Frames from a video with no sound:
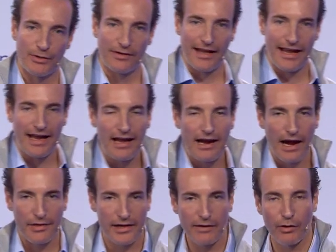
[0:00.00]
today, I
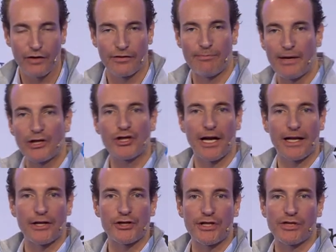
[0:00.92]
think one of the big
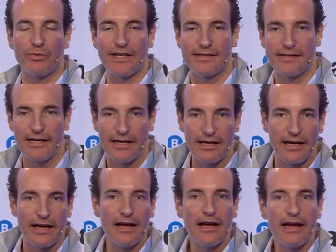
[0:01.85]
challenges we
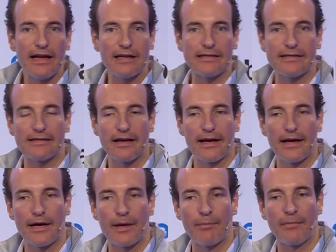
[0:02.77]
see is.
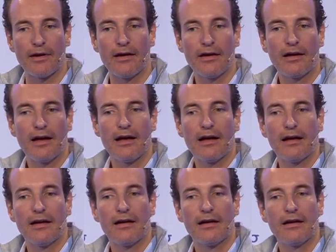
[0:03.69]
Um,
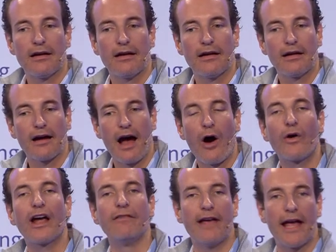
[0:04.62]
how
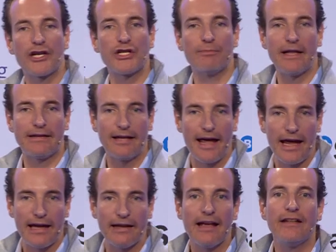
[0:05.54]
can we actually
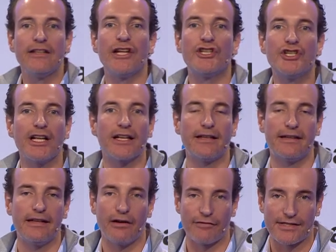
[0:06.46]
maintain the
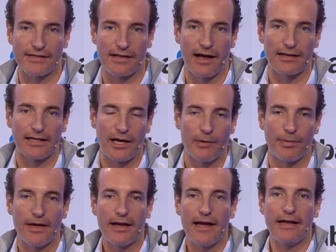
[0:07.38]
agility of a
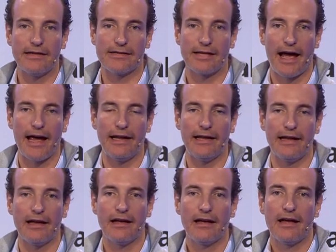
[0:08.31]
startup in this
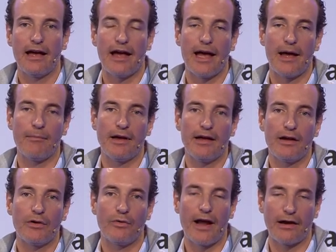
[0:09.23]
highly um,
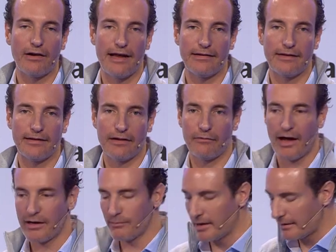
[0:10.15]
regulated
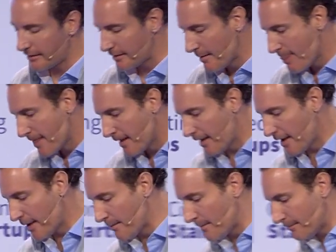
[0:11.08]
environment?
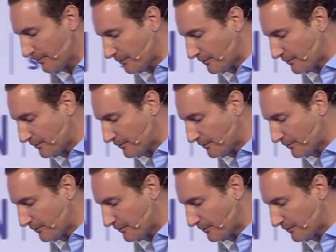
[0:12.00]
Um,